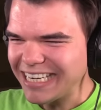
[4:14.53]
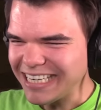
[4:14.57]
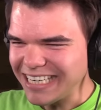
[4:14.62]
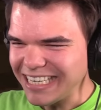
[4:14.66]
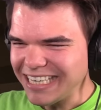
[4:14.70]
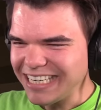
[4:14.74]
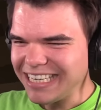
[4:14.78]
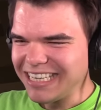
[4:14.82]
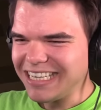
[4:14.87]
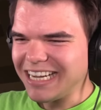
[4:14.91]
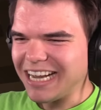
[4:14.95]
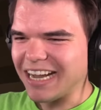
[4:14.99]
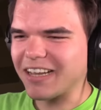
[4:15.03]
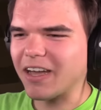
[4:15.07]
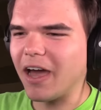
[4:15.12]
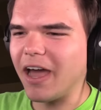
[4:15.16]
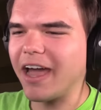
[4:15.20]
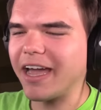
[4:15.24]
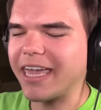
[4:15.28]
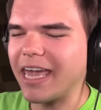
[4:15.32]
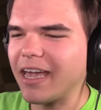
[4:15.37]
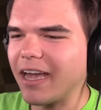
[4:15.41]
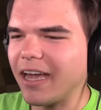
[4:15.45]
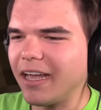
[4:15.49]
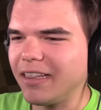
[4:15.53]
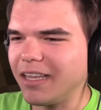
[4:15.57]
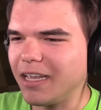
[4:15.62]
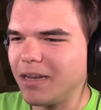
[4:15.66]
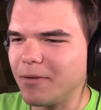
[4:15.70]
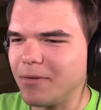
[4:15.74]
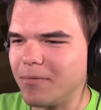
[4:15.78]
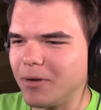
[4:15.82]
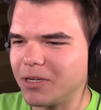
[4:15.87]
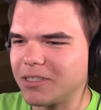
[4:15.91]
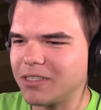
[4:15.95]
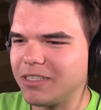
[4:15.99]
Okay, a little
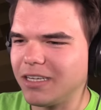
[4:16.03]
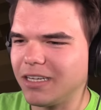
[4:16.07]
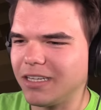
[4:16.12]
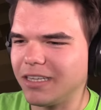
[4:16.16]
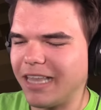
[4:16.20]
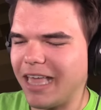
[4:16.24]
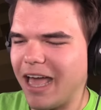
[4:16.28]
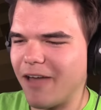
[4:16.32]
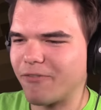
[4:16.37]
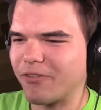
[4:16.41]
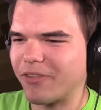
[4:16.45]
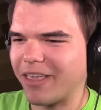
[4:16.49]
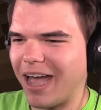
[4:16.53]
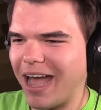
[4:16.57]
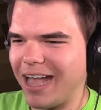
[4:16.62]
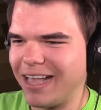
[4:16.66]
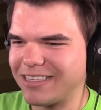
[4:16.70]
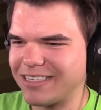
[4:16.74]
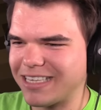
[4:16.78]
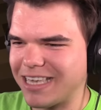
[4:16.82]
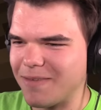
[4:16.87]
bit more to the left, guys.